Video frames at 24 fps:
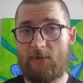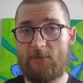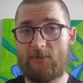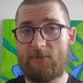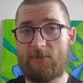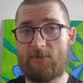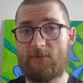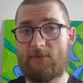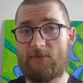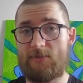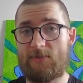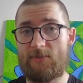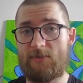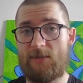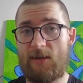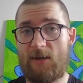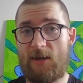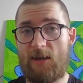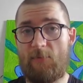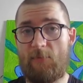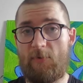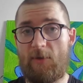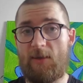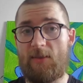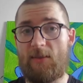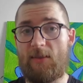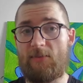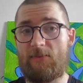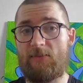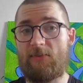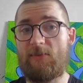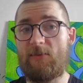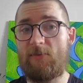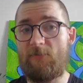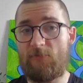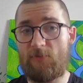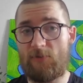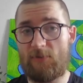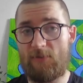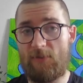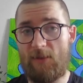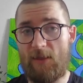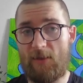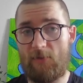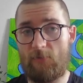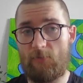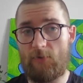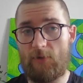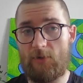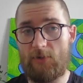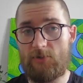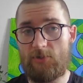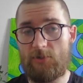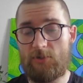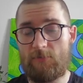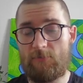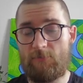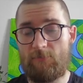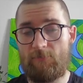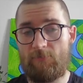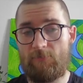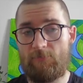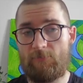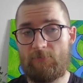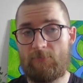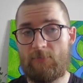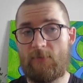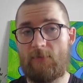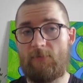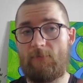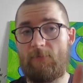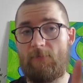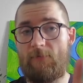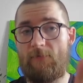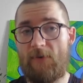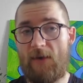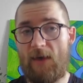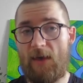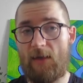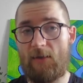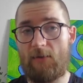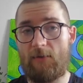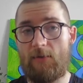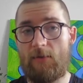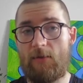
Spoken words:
is set up in a different language, then